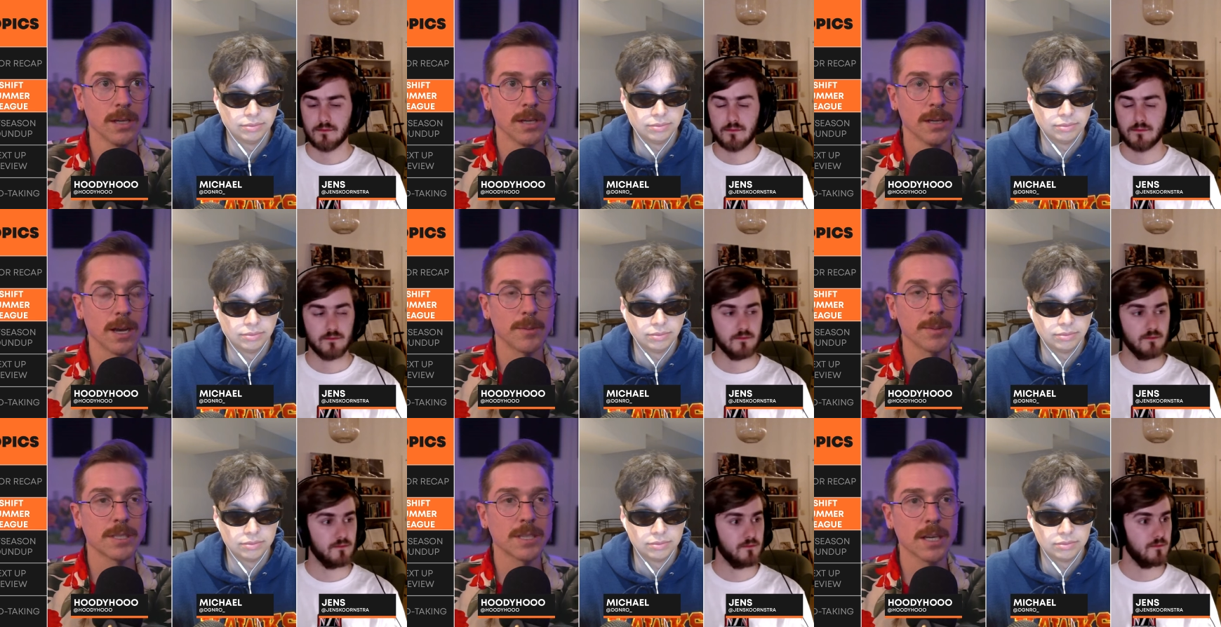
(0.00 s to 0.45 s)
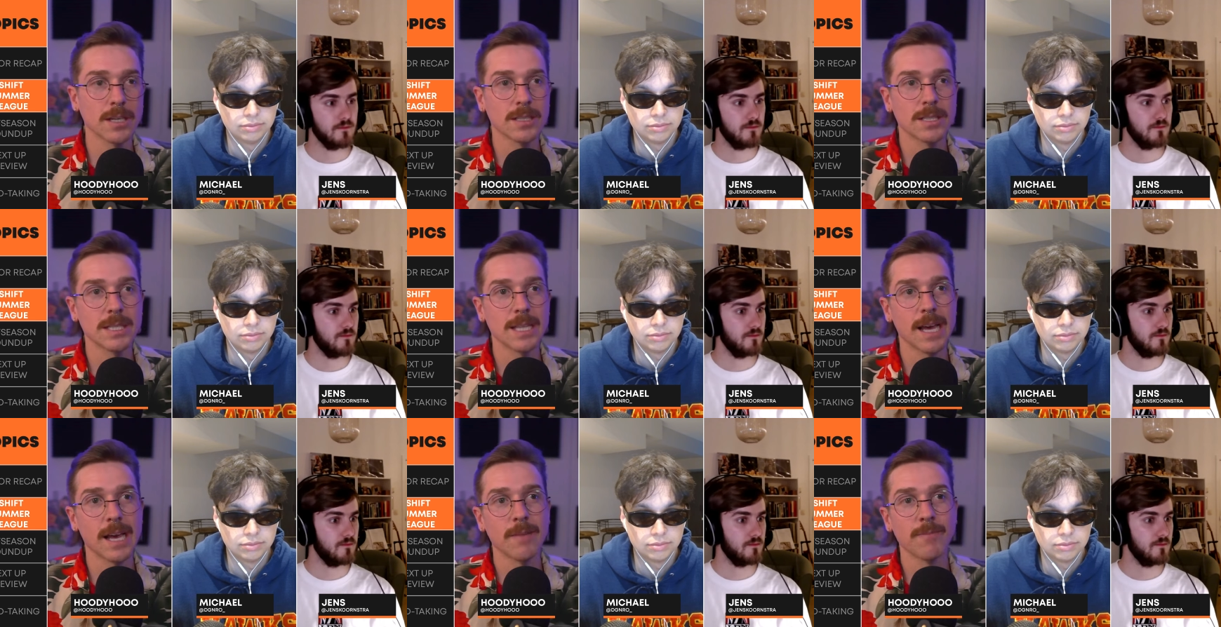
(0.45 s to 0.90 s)
Speaker 1: I'm excited to
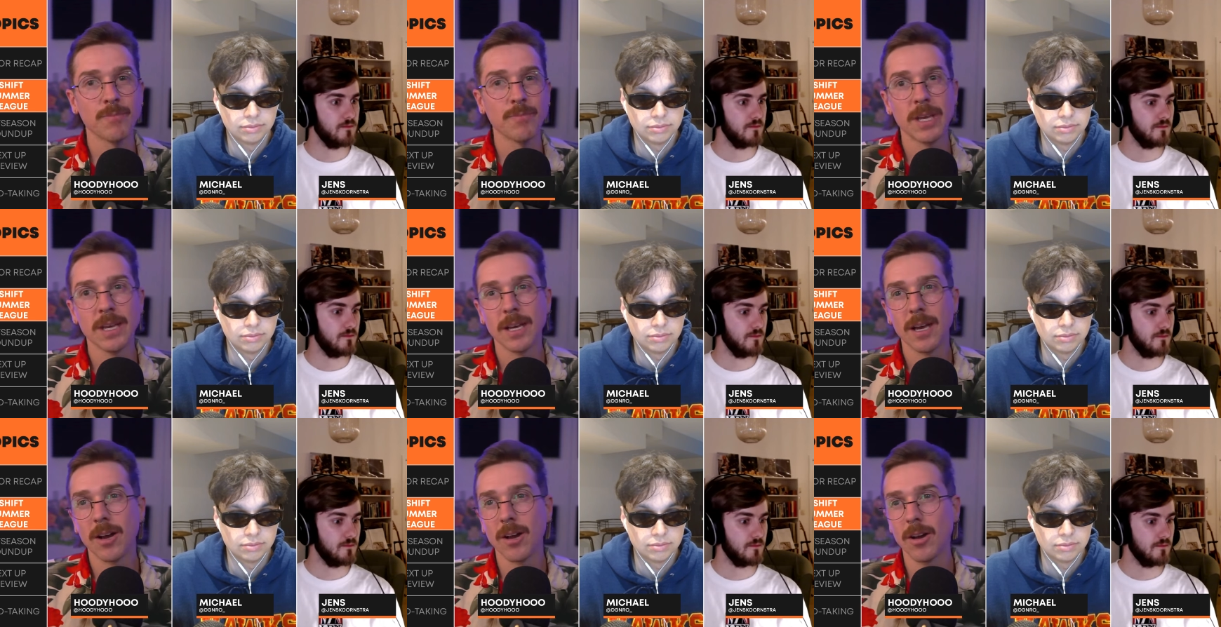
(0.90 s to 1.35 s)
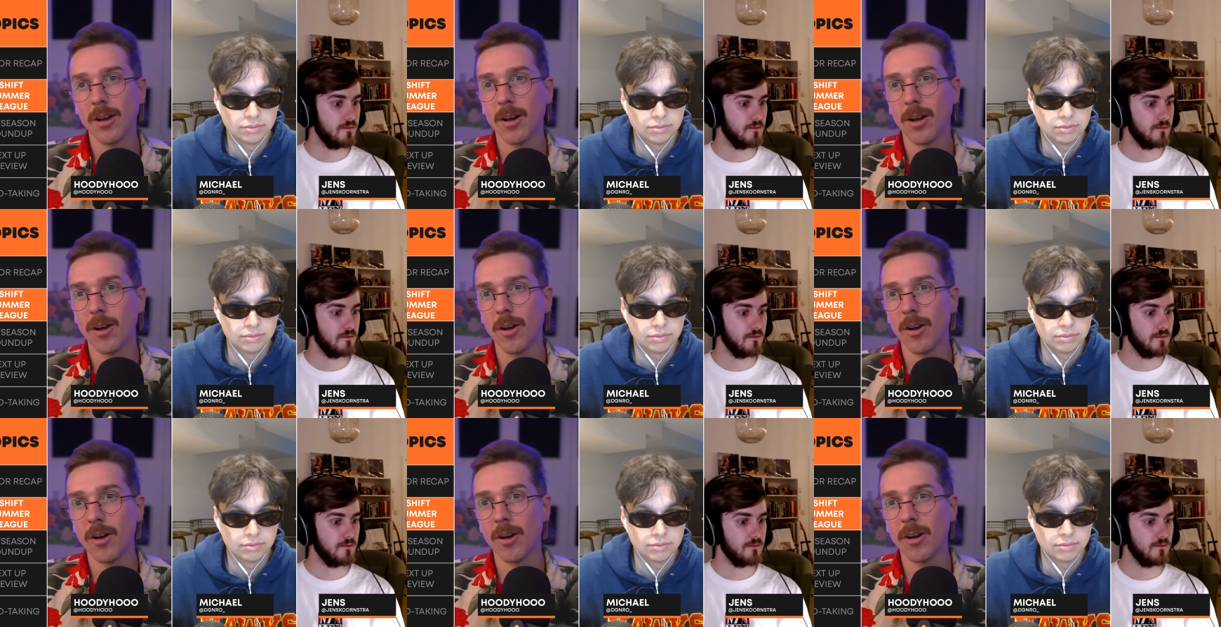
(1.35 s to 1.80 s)
see that. Uh,
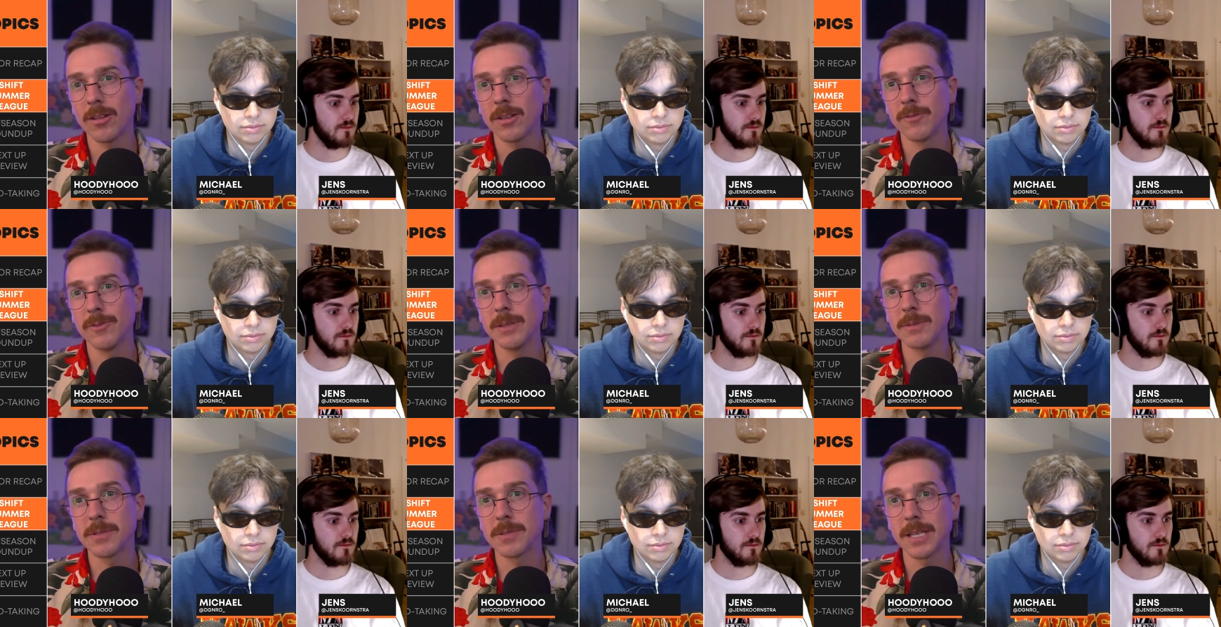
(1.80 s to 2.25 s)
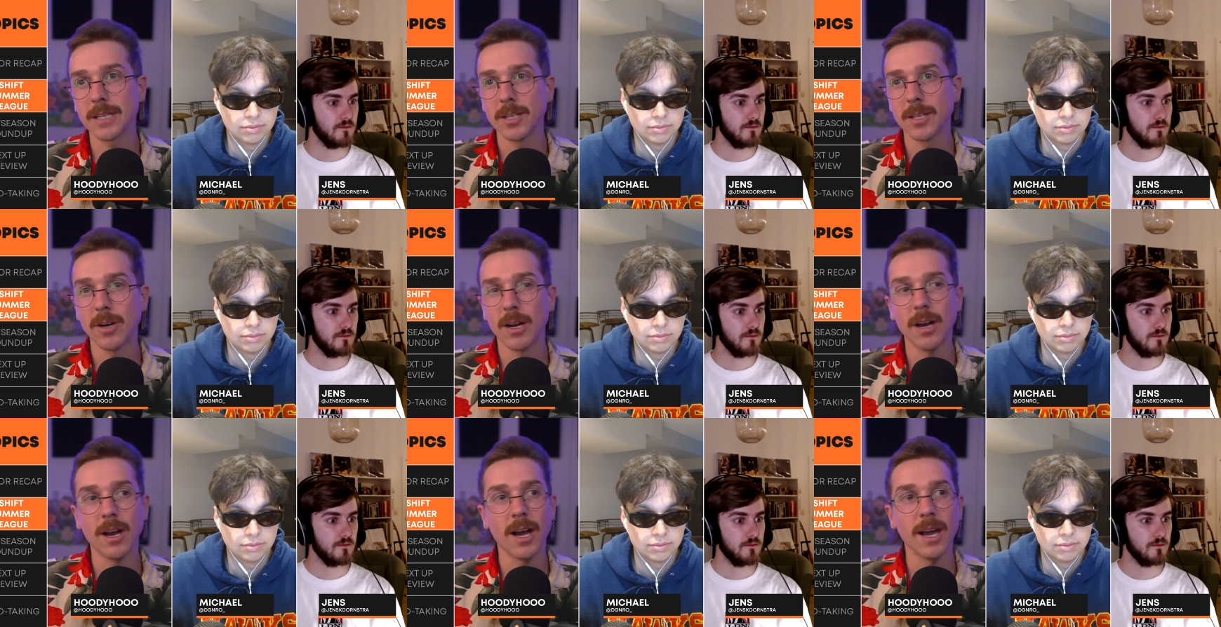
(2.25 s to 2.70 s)
on the flip side, though,
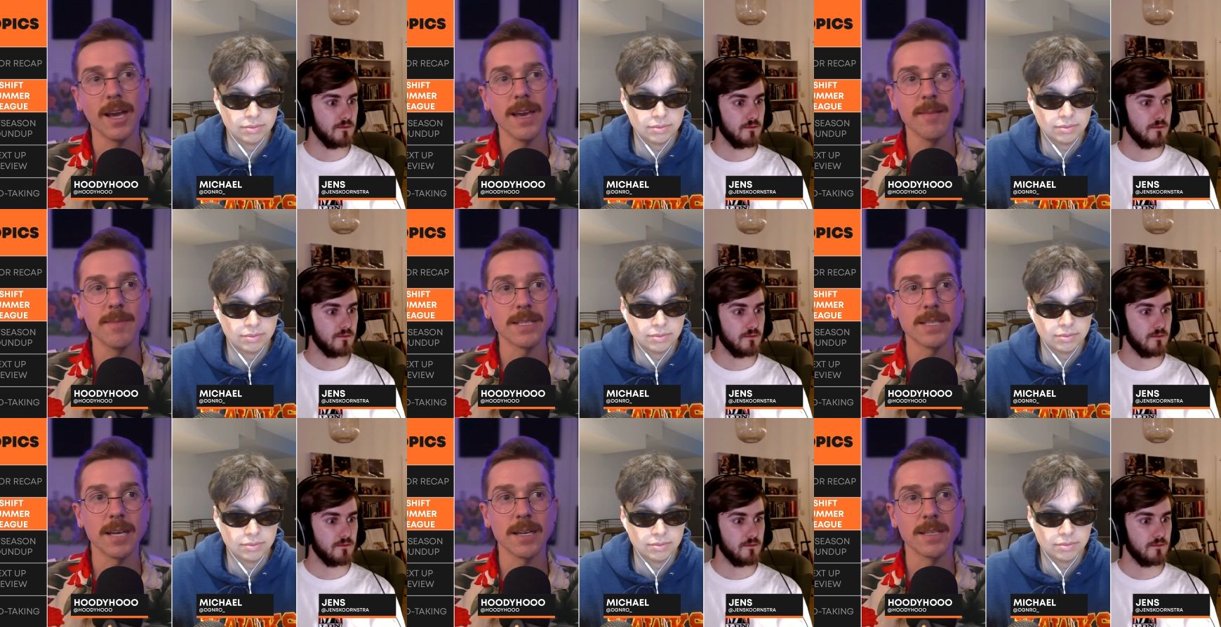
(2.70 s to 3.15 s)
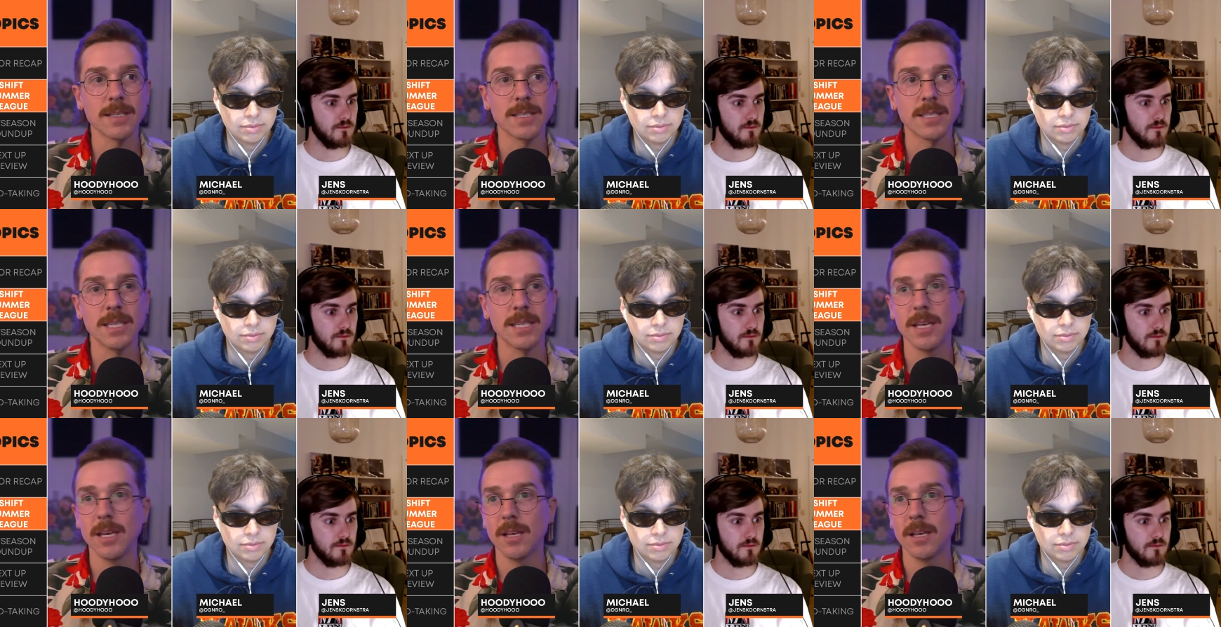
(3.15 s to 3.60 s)
I, I, am excited to
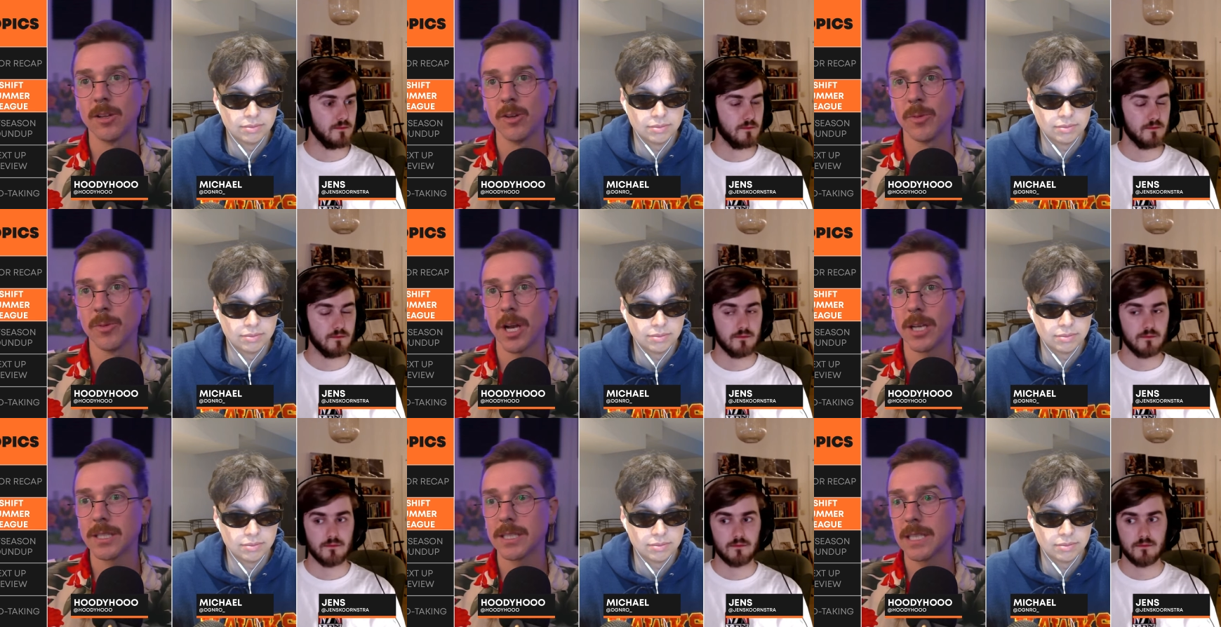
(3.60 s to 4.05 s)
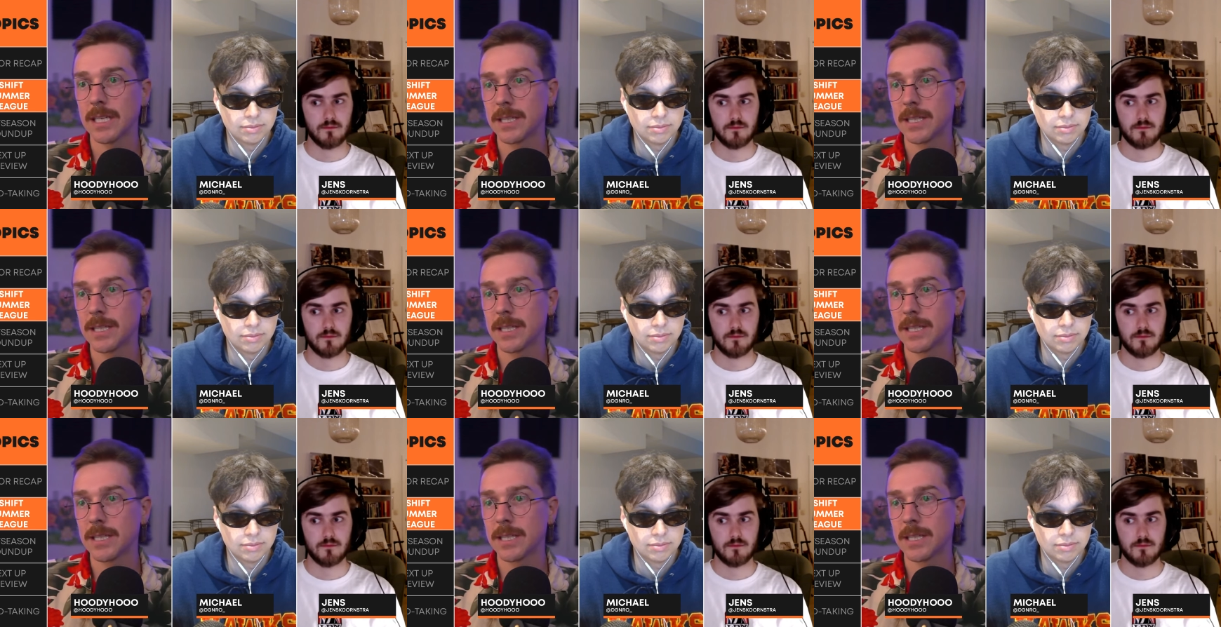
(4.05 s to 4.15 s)
see Luminosity.